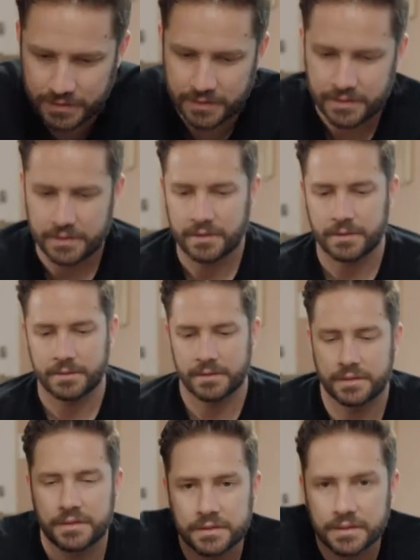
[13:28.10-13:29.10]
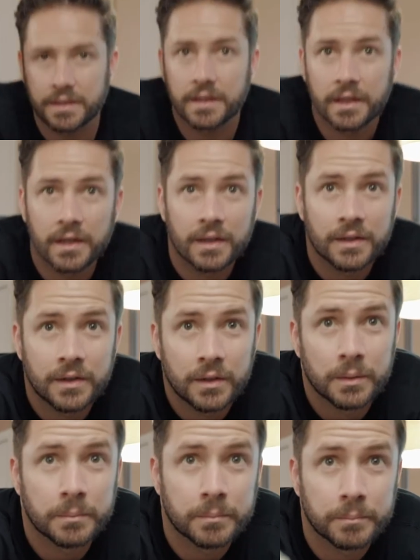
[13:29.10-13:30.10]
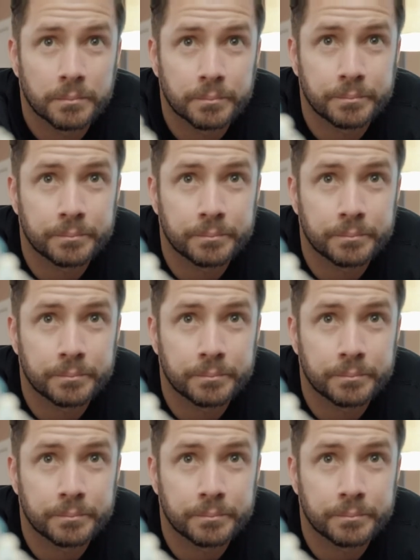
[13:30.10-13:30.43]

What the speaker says: No words are spoken by the person on screen.